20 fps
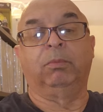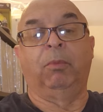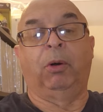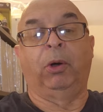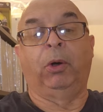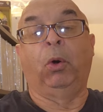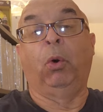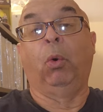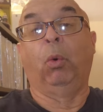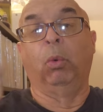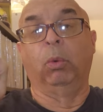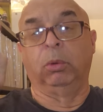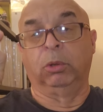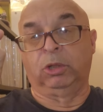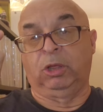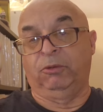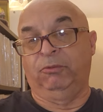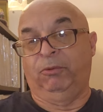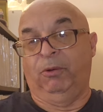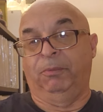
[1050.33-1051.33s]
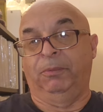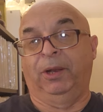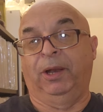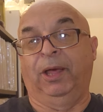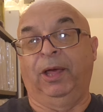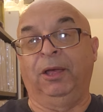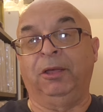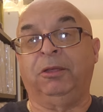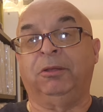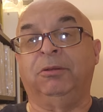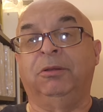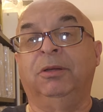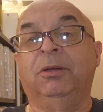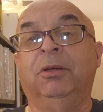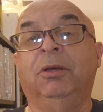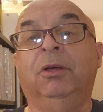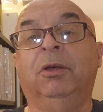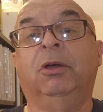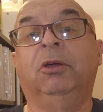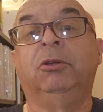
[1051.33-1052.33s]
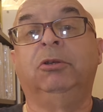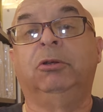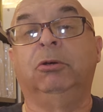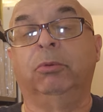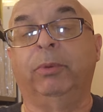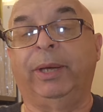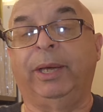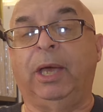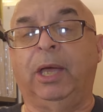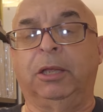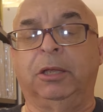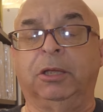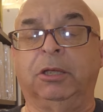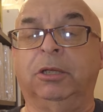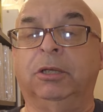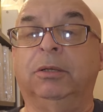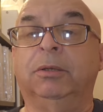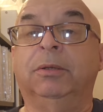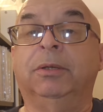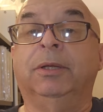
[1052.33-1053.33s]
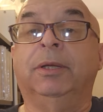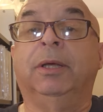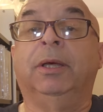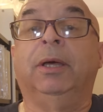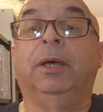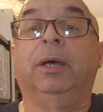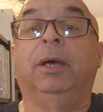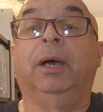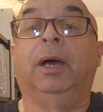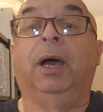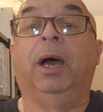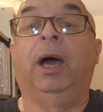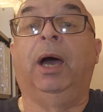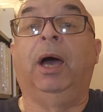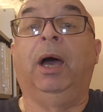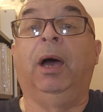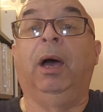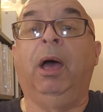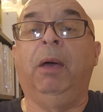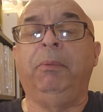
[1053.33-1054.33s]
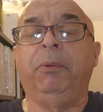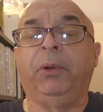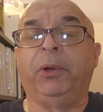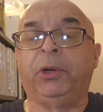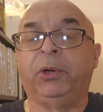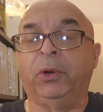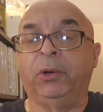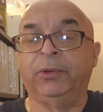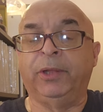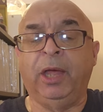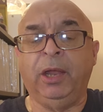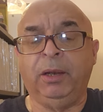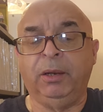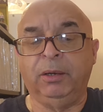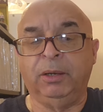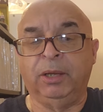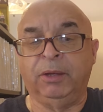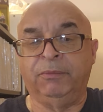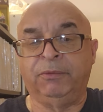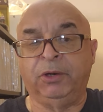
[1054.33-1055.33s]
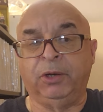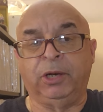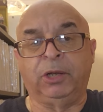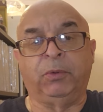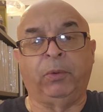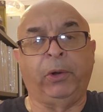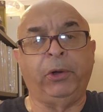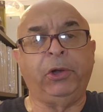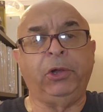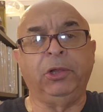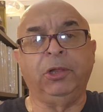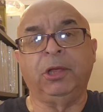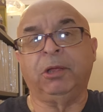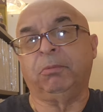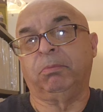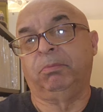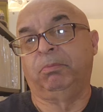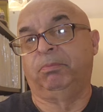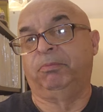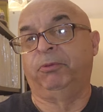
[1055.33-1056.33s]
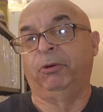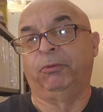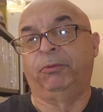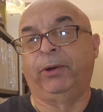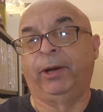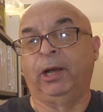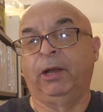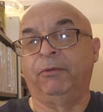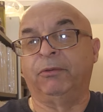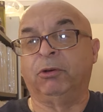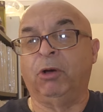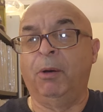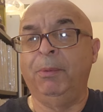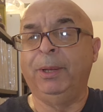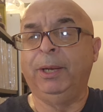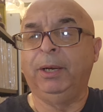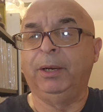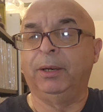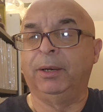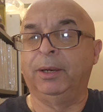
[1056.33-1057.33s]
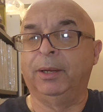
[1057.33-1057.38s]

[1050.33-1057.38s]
my hauls from the last 2 weekends. I hope you enjoyed that. If you've got any questions, just feel free to leave a comment.